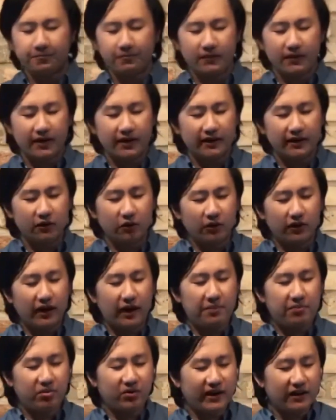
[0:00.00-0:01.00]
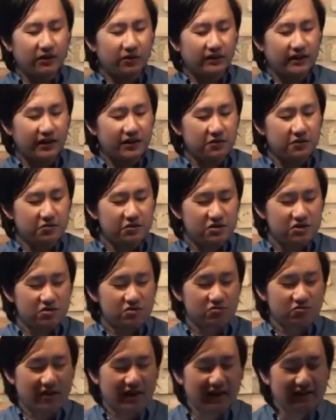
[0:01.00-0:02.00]
And Lord, I pray, Lord, that you'd
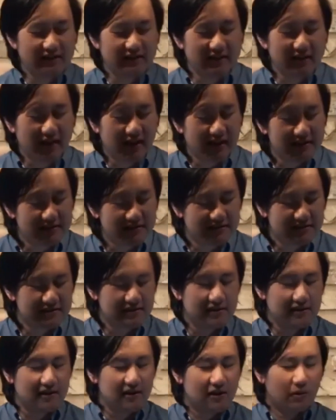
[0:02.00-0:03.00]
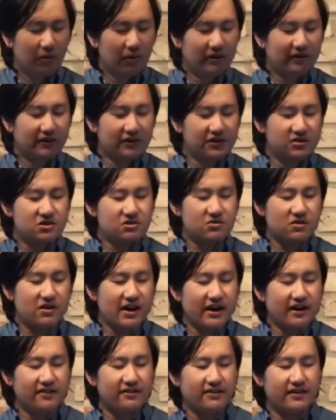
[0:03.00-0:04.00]
strengthen us with the
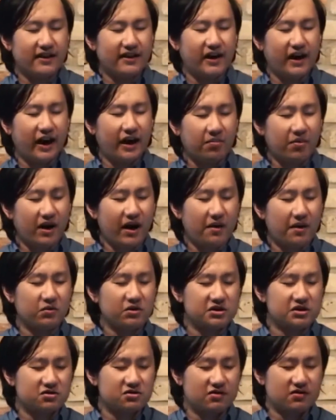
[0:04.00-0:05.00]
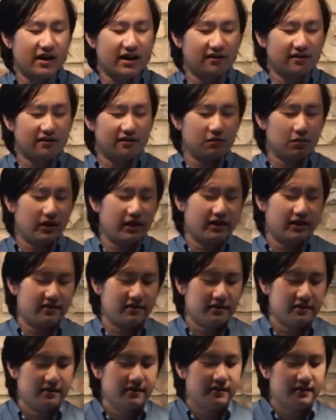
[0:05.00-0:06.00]
strength that Abraham was strengthened with,
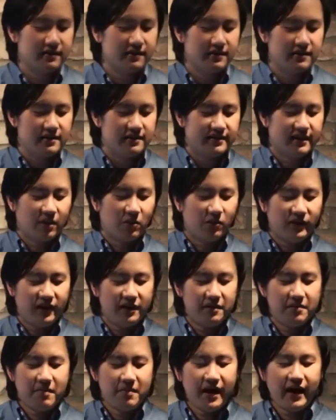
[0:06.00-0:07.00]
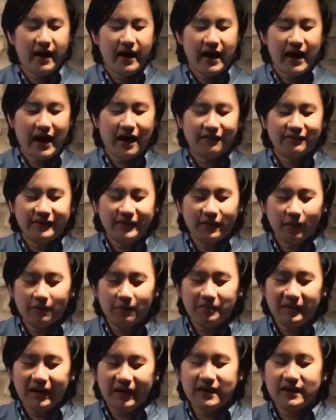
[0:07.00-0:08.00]
that we may have the
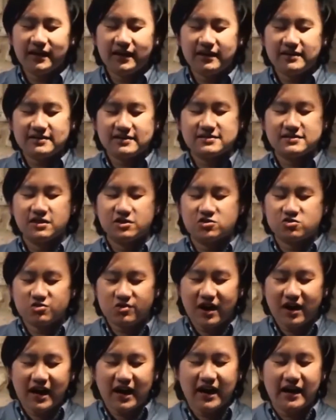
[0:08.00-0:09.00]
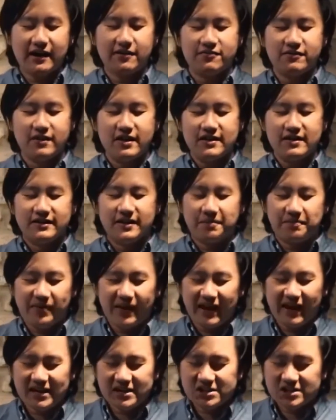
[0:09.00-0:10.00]
obedience, the drive, the
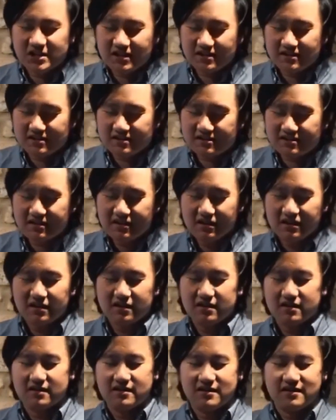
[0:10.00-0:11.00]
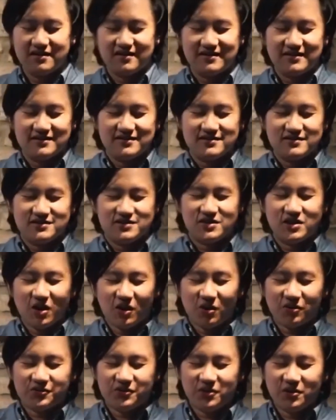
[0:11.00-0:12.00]
patience to go
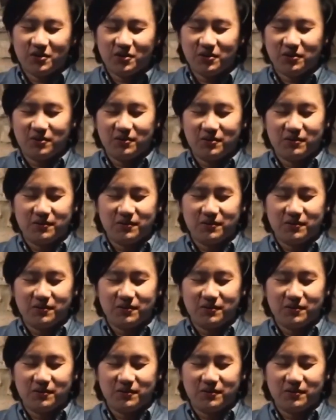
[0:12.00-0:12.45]
through.